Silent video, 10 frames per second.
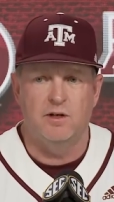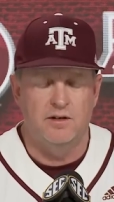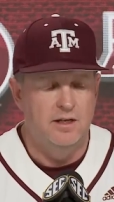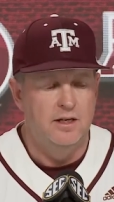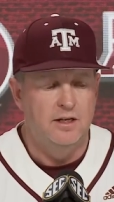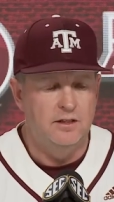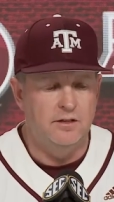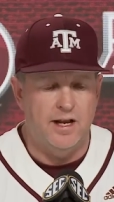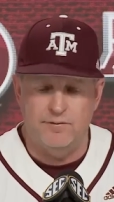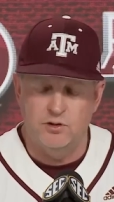And
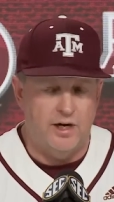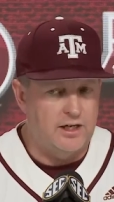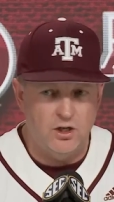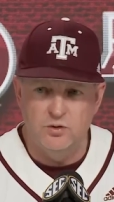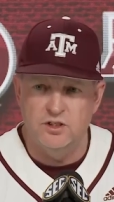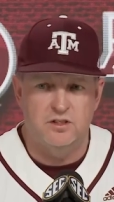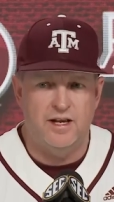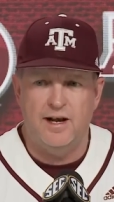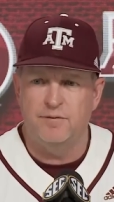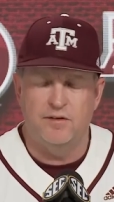they have a great coaching
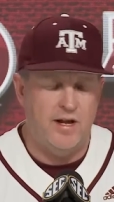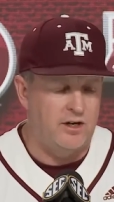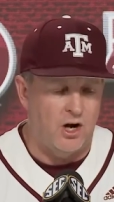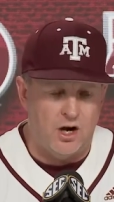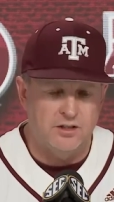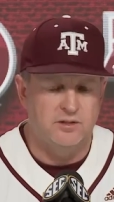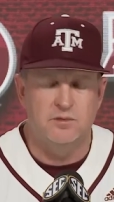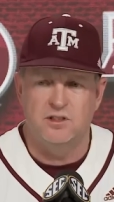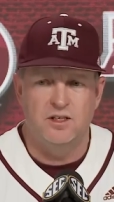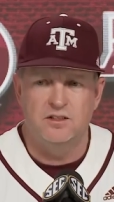staff. They've had an awesome
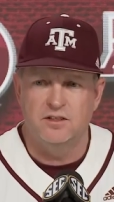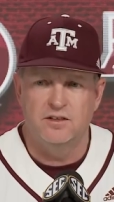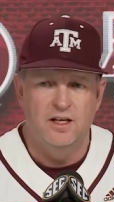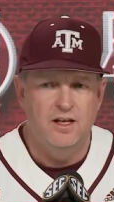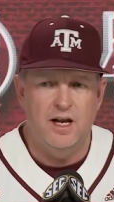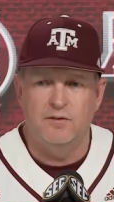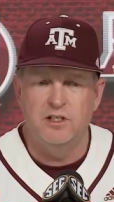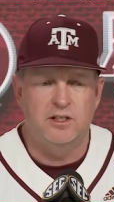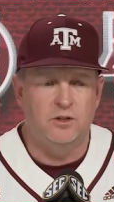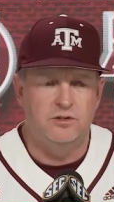season. Every
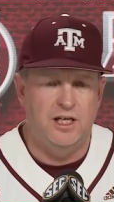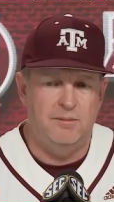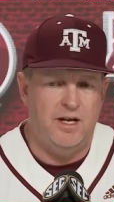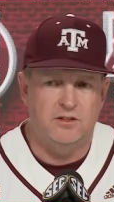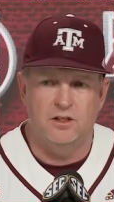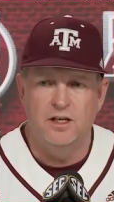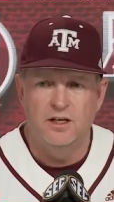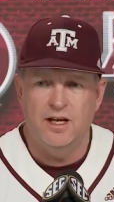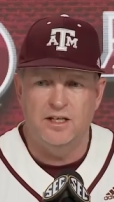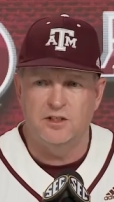single team has
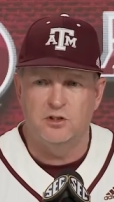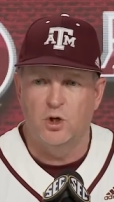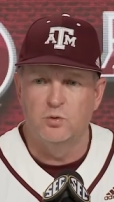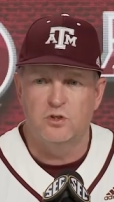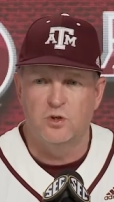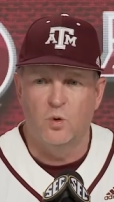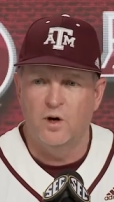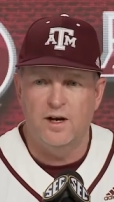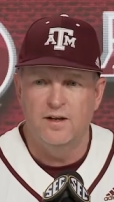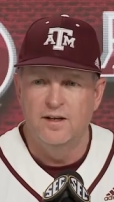its own
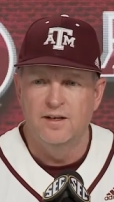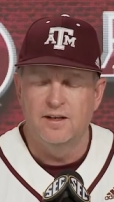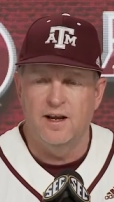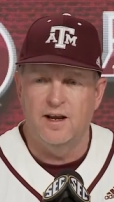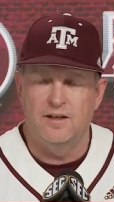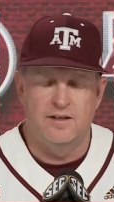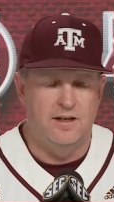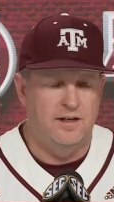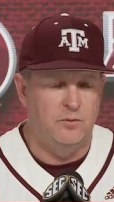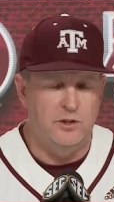story. And
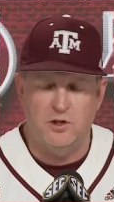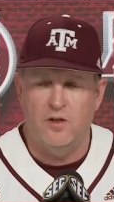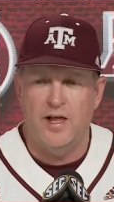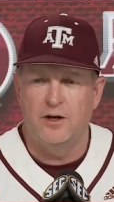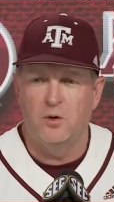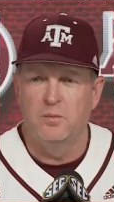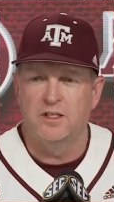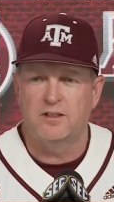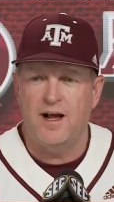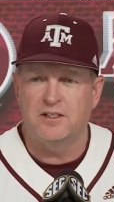we saw that in Ole
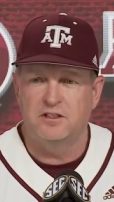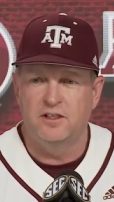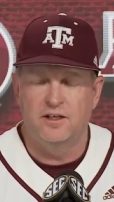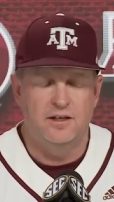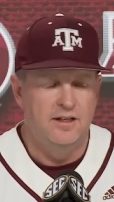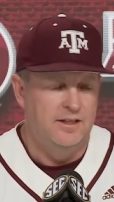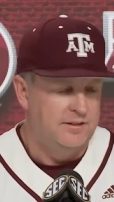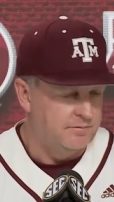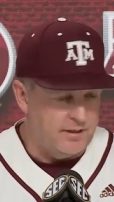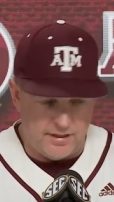Miss last year.
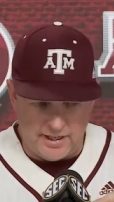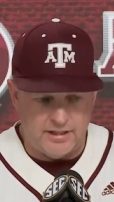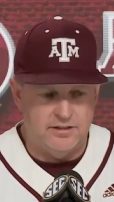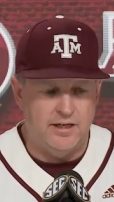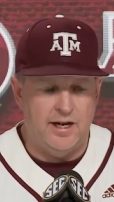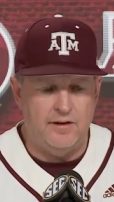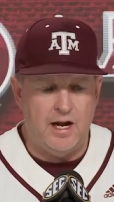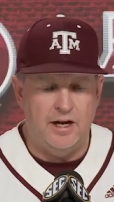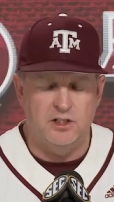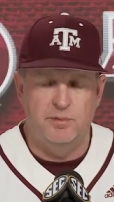Like I said,
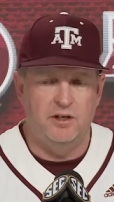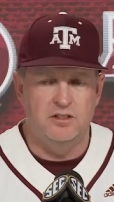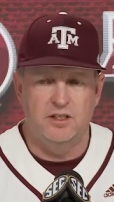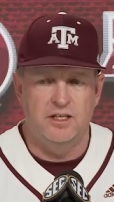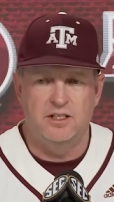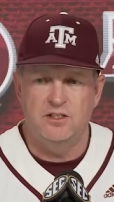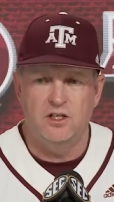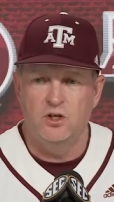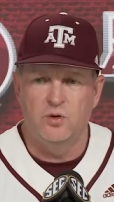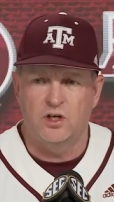I experienced it at
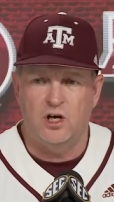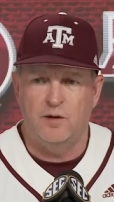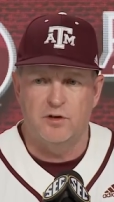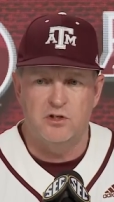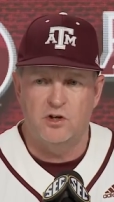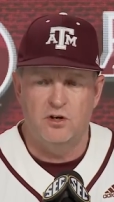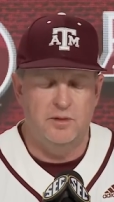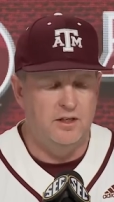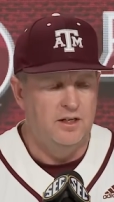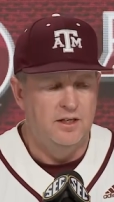TCU in a conference
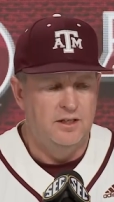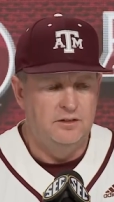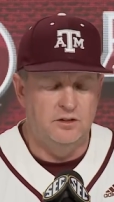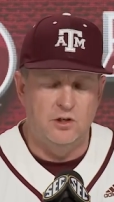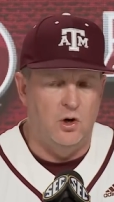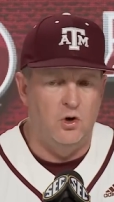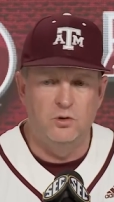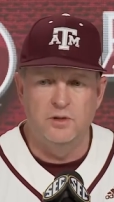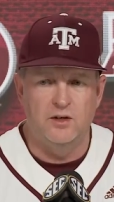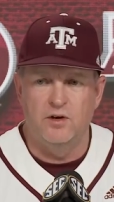tournament. Just go
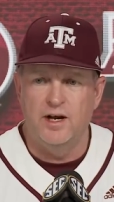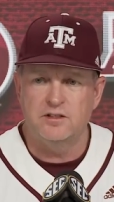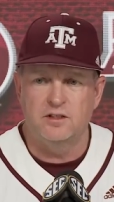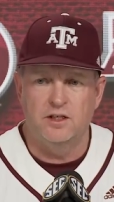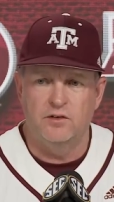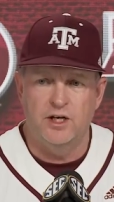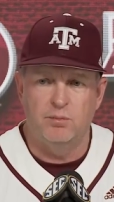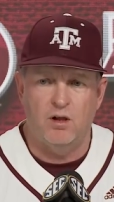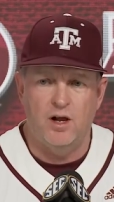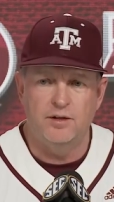home, get rest, and get ready to
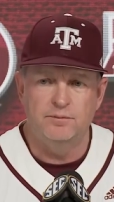play.